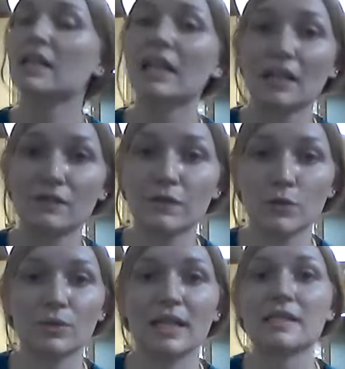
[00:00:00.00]
kitten
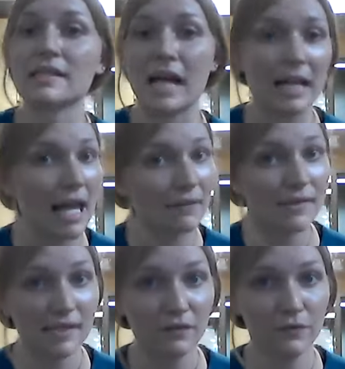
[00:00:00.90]
food that does not have
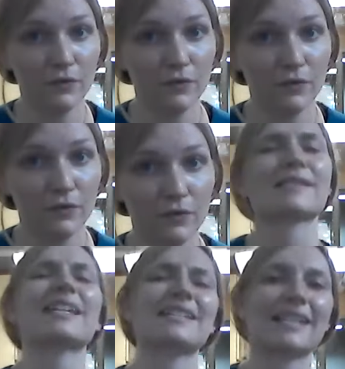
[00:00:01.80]
seafood,
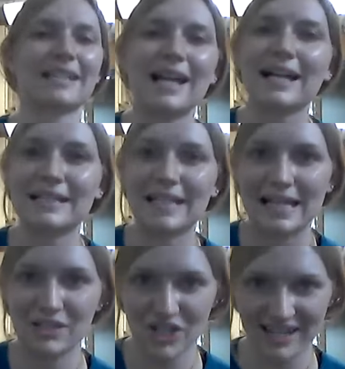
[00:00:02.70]
because kittens cannot
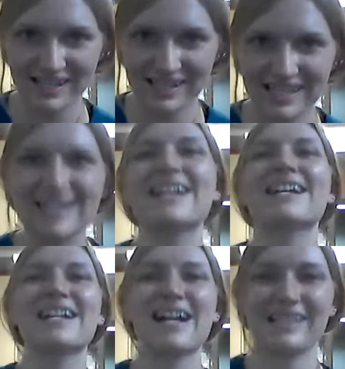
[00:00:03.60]
digest
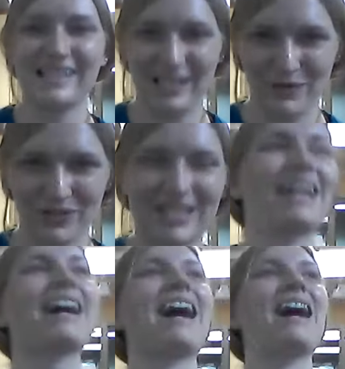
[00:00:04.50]
seafood,
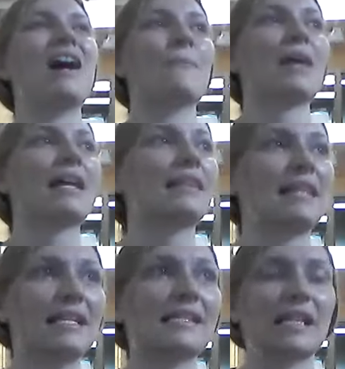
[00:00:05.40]
and
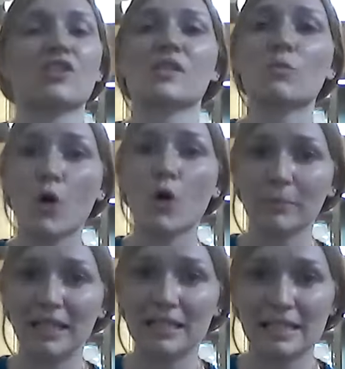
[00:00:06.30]
things such as
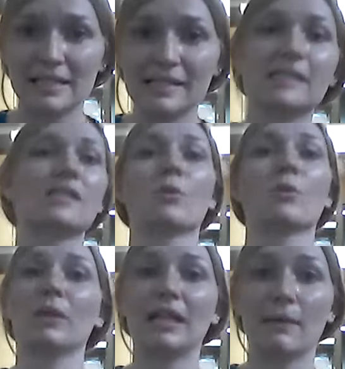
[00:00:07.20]
warming discs. So
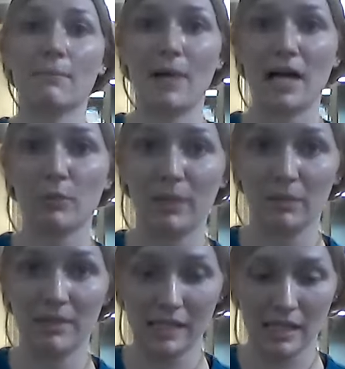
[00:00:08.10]
when we get bottle
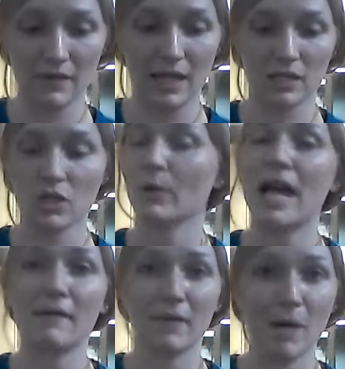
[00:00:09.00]
babies in that don't
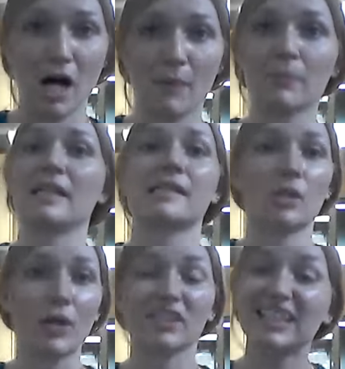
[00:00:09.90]
have a mom, they
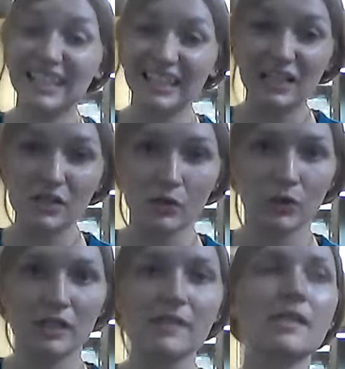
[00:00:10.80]
still have a heating
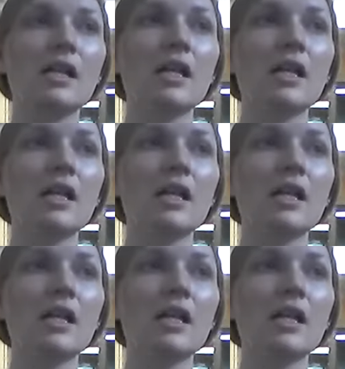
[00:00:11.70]
source.